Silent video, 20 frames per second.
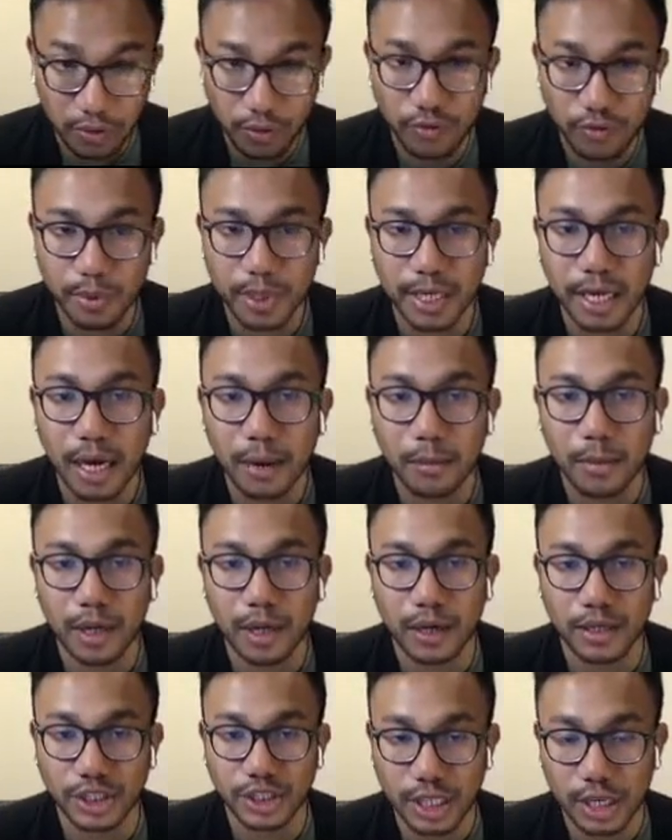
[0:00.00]
become
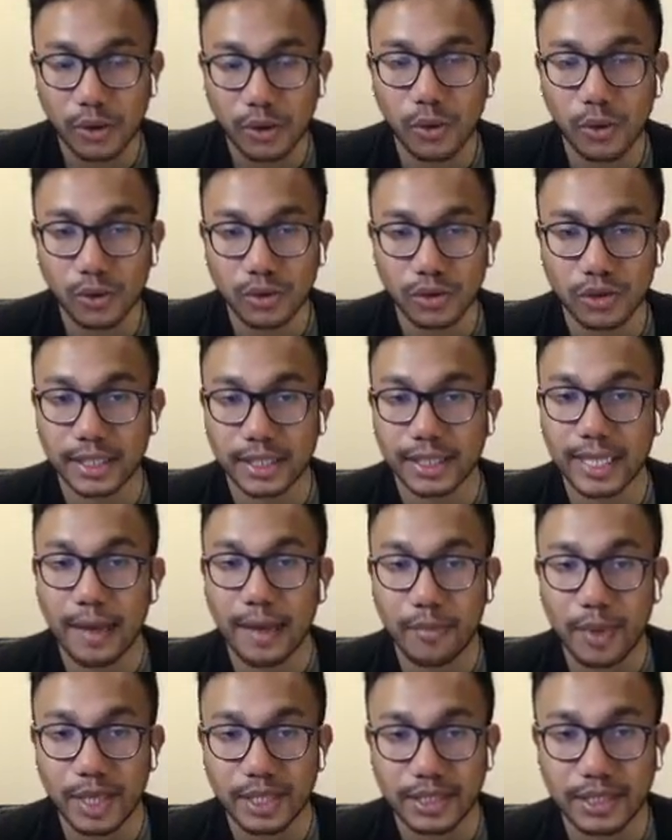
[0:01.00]
a shareholder in that
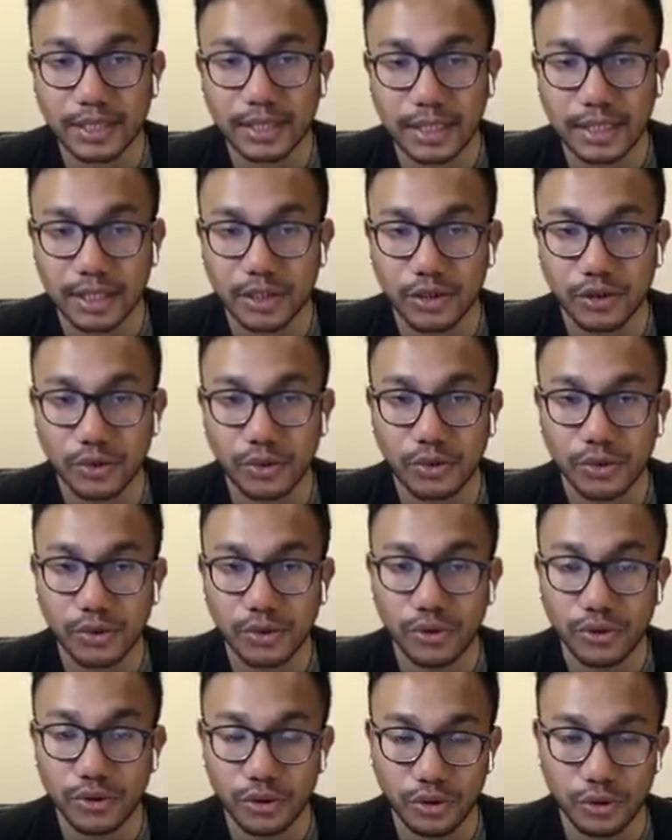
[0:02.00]
business, and
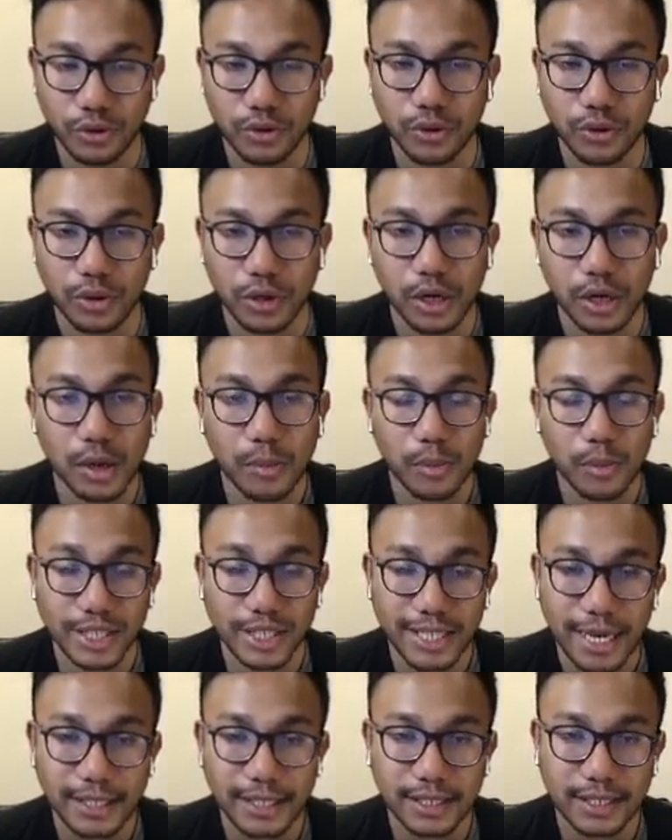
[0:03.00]
your
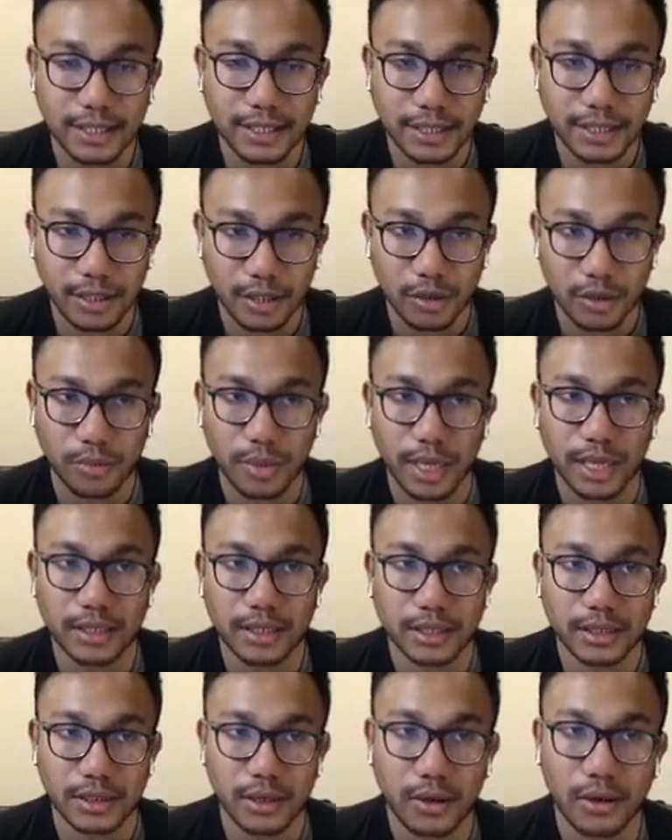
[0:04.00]
protections are
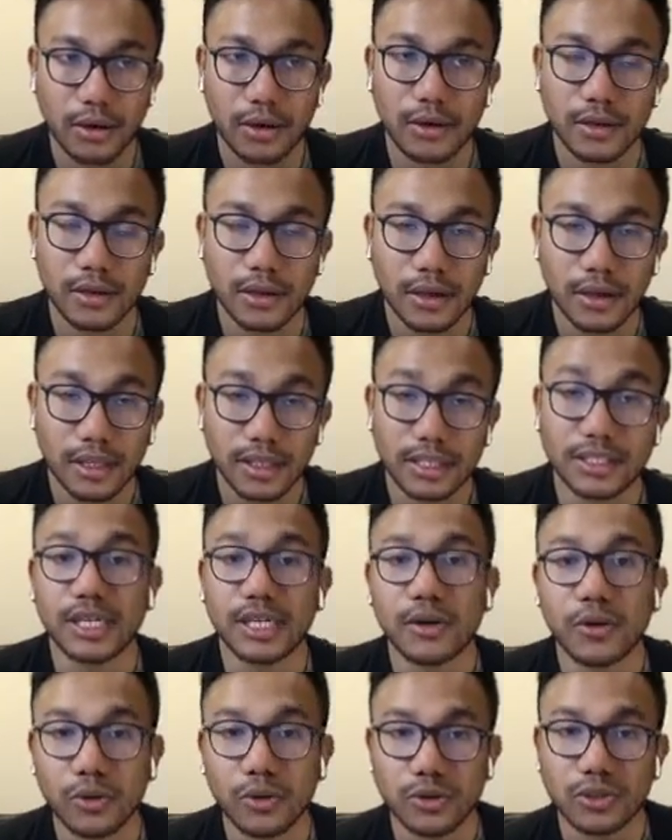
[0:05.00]
based on the
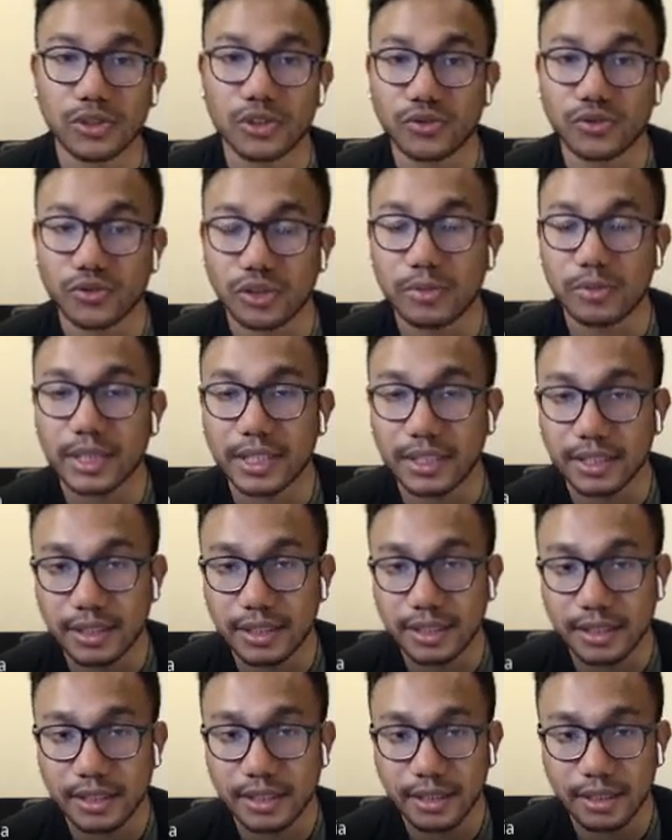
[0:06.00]
shareholders agreement
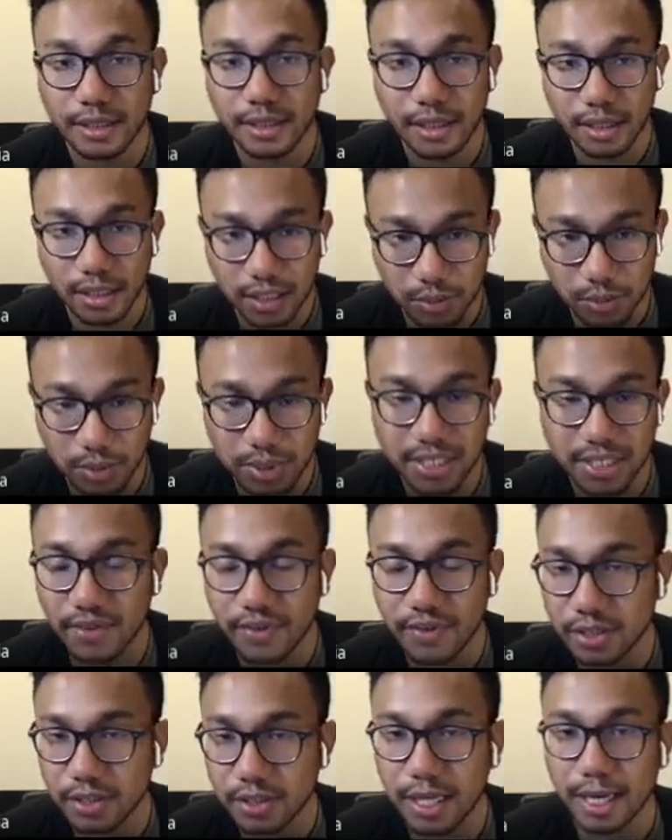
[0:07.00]

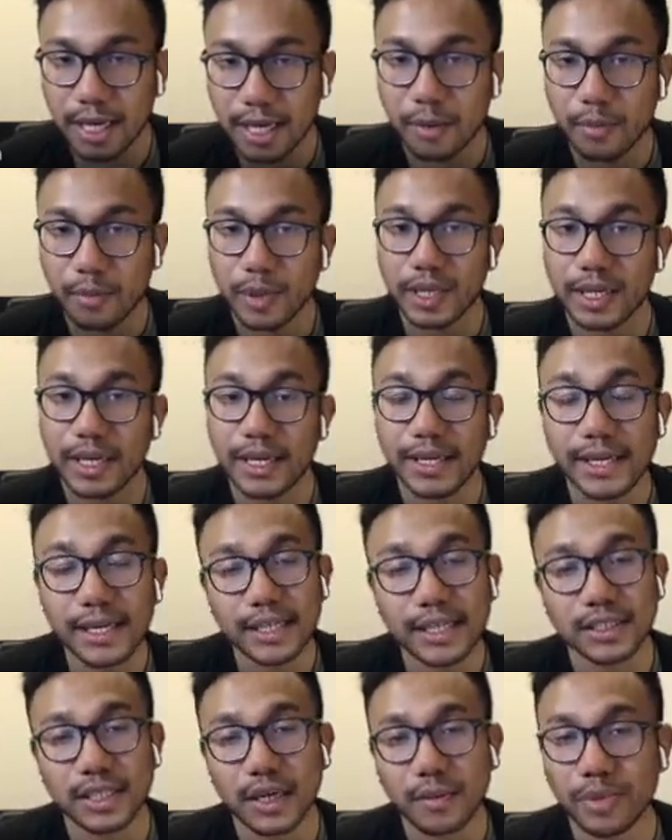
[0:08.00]
specific to that company, and
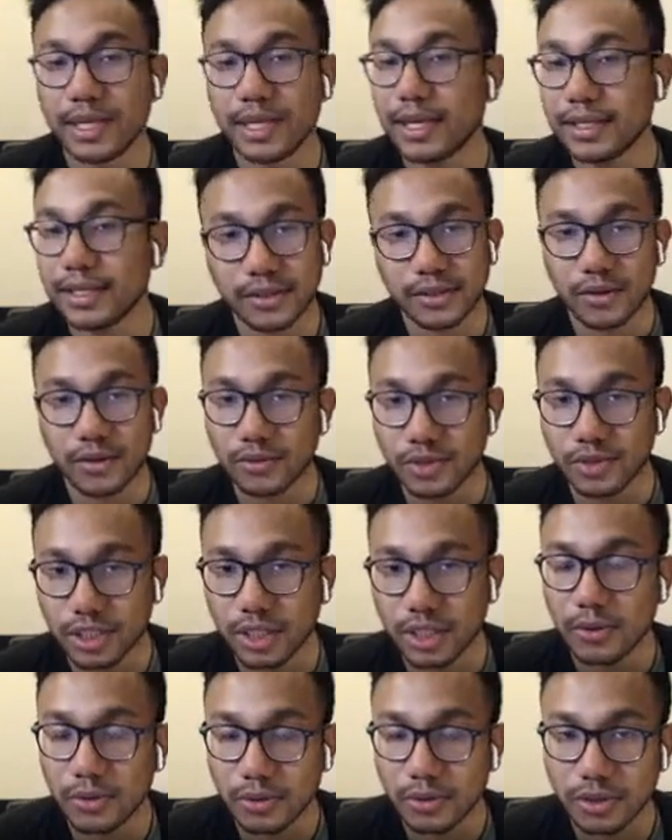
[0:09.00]
each company has their own
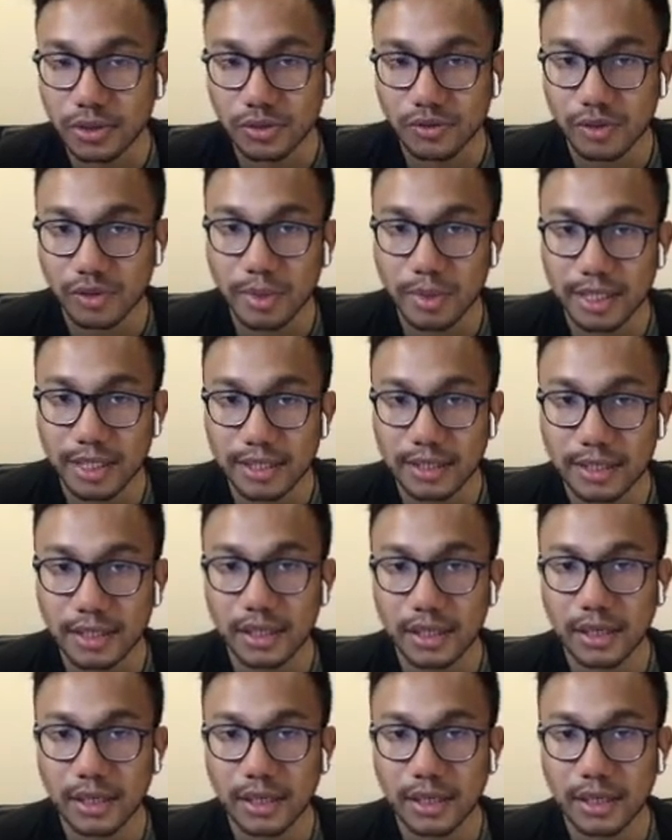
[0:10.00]
shareholders agreements.